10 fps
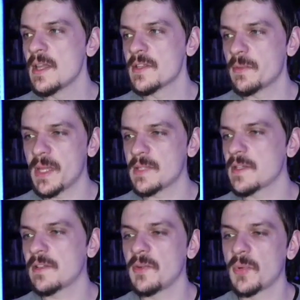So
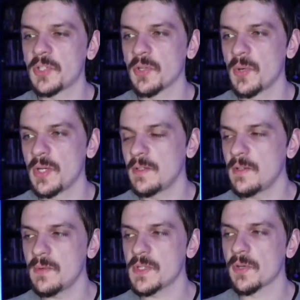basically what you're going to
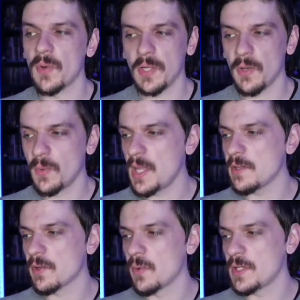do is you're going to go
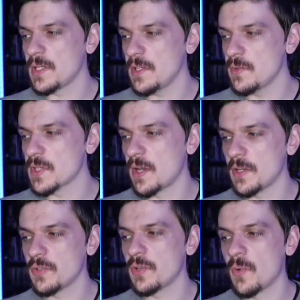in, you're going to use
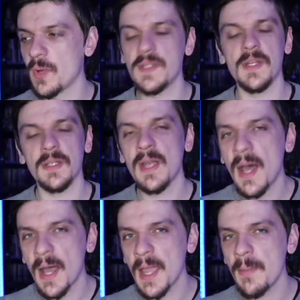100 coins at a
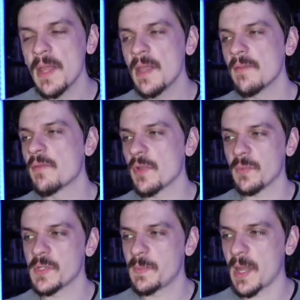time for the
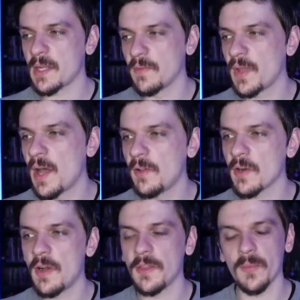respective
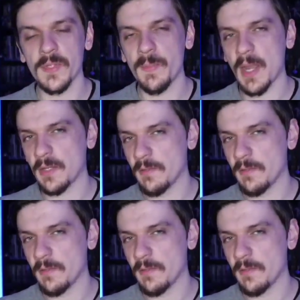color on the respective